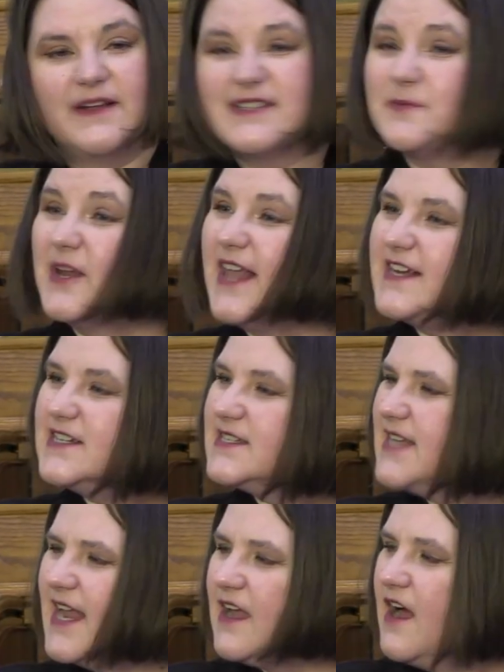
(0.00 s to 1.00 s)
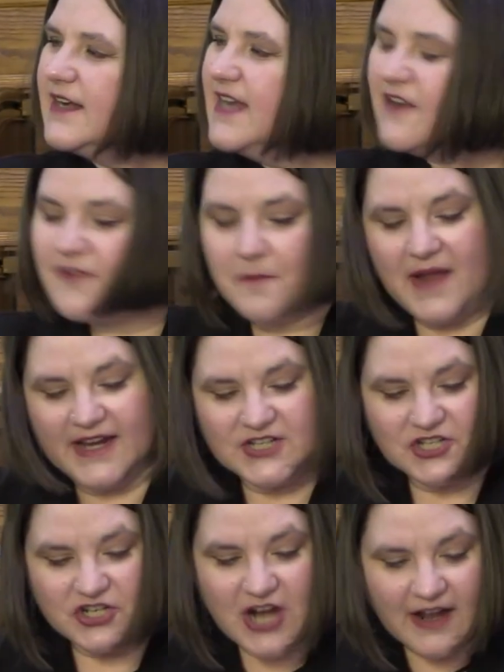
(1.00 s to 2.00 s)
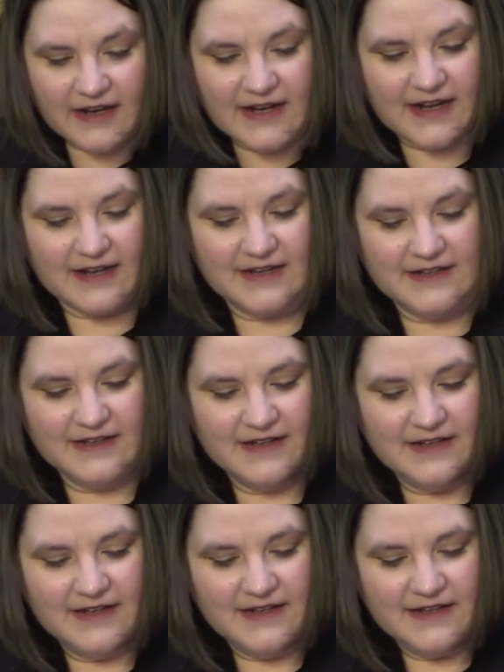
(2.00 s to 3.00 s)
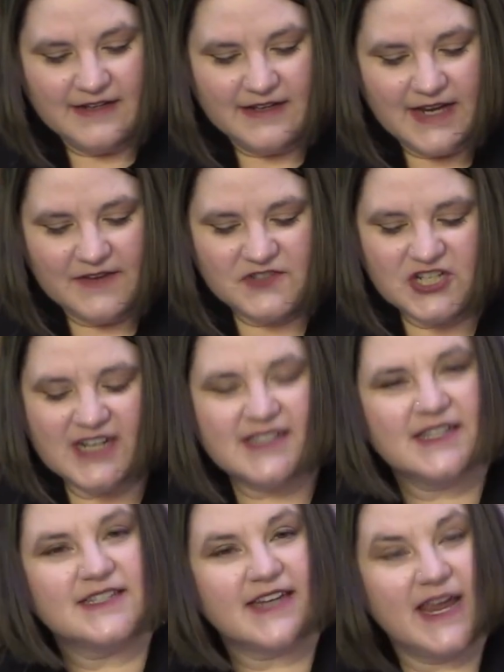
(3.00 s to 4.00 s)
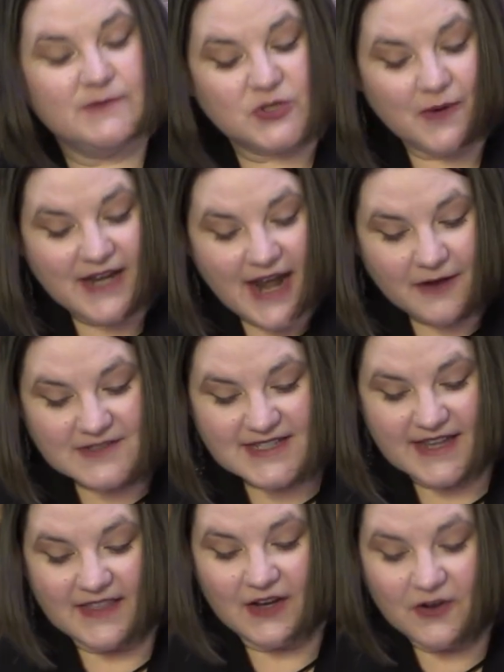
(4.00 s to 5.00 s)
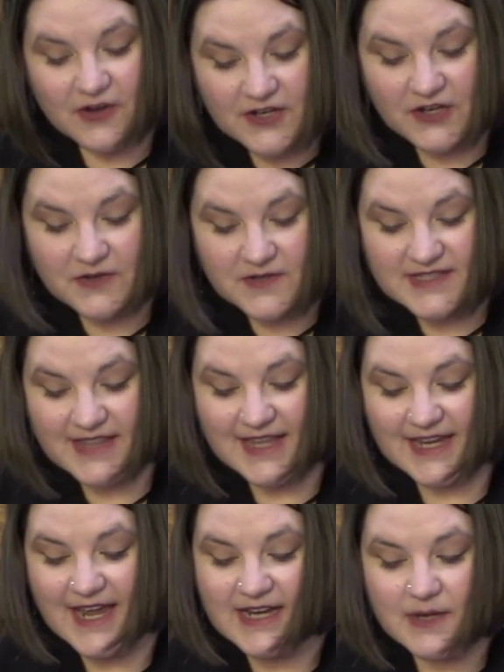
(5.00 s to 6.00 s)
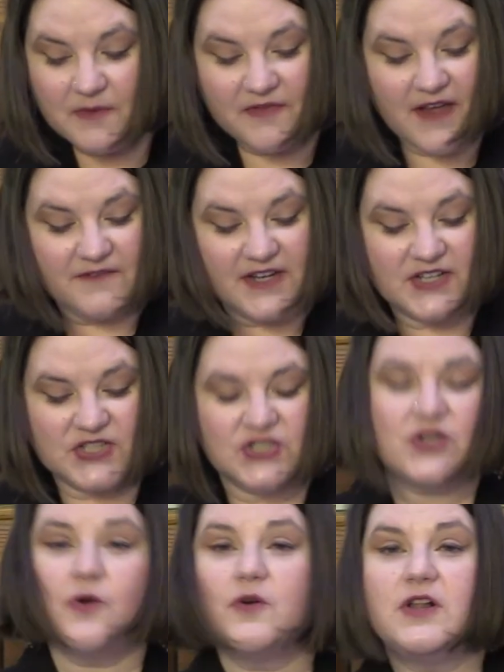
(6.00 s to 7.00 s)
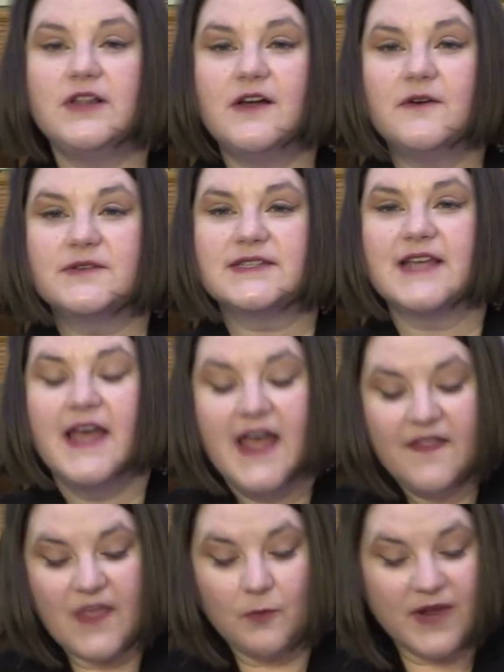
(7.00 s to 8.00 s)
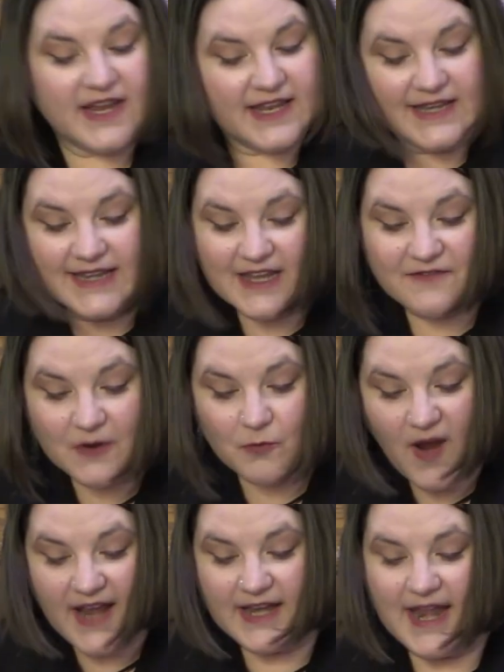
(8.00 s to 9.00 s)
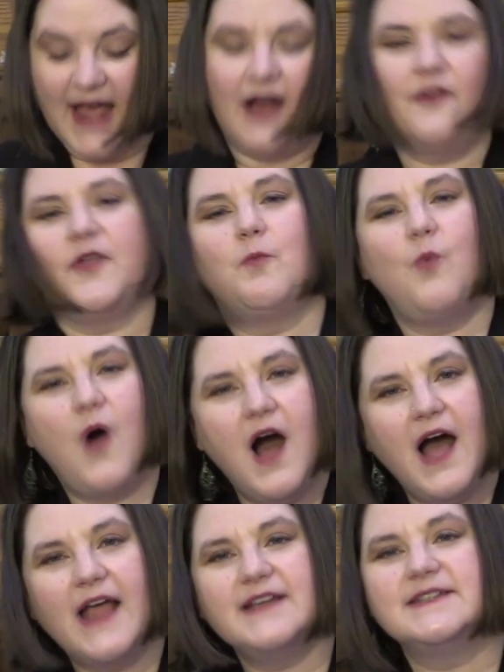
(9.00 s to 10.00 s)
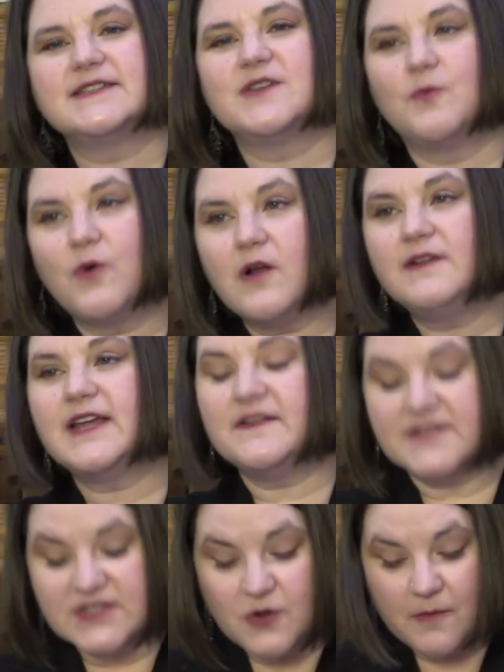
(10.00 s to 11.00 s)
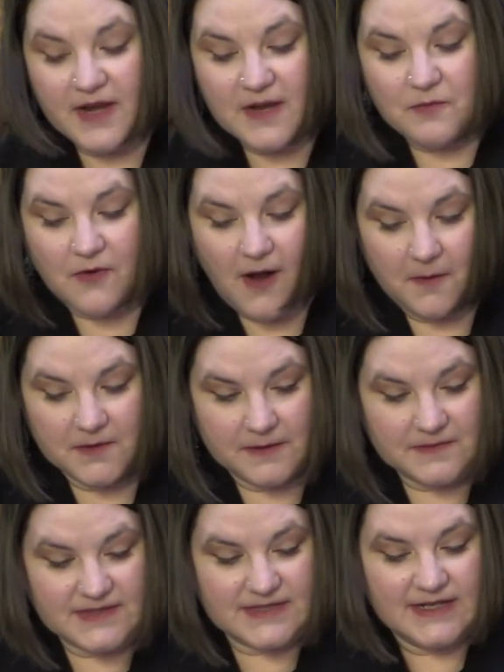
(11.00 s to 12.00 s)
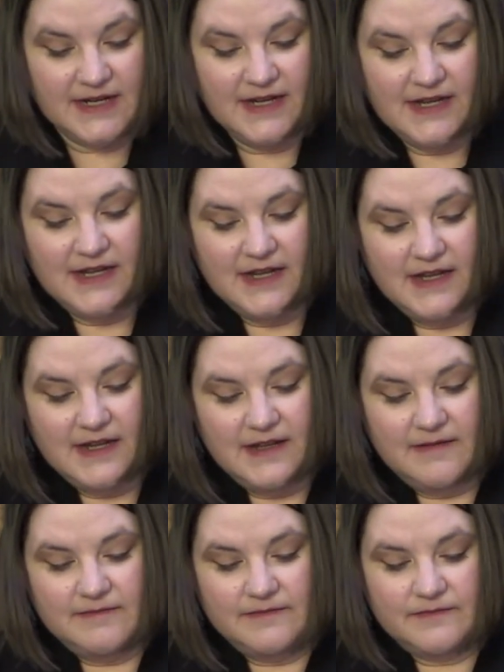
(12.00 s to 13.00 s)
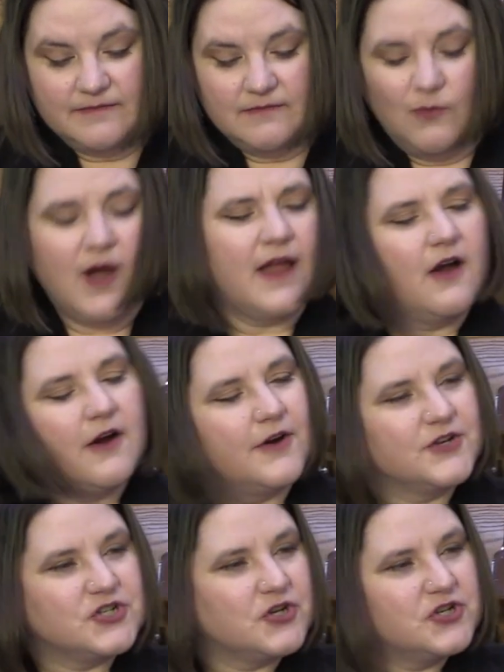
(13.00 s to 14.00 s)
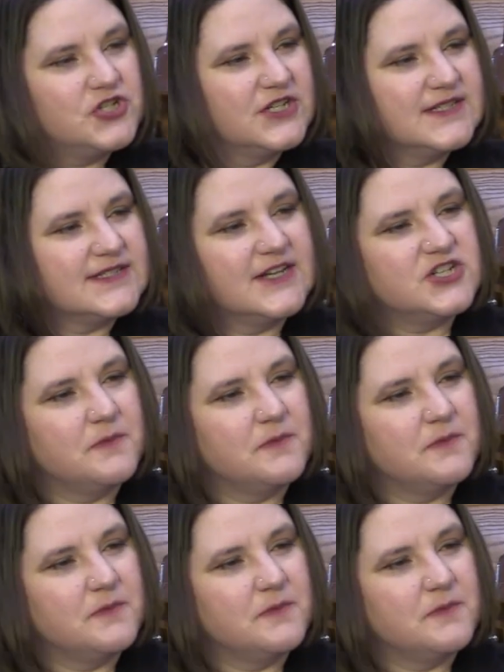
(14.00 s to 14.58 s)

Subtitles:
as we like to say, God never makes junk. If Jesus came to announce that the good news that the kingdom of heaven is so close that we can live it right now, then why does the world have so many problems? Why are our churches such